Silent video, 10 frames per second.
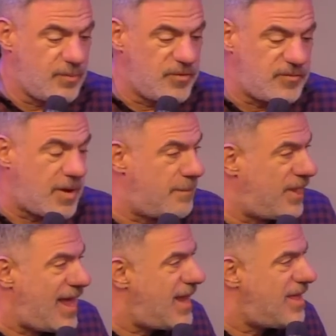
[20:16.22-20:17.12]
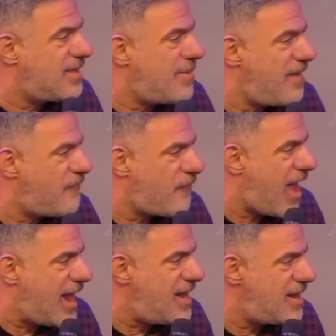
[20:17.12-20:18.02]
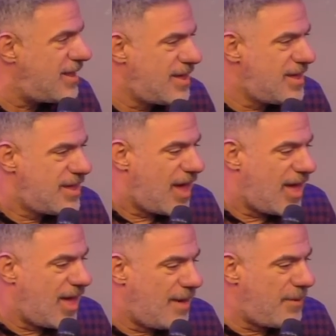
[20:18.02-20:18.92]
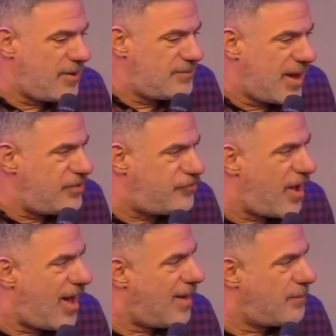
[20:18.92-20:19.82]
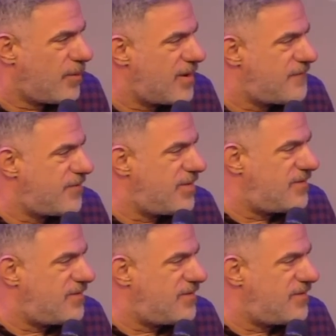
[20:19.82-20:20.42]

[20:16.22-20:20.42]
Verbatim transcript: was complaining to my friend uh, about my job working for the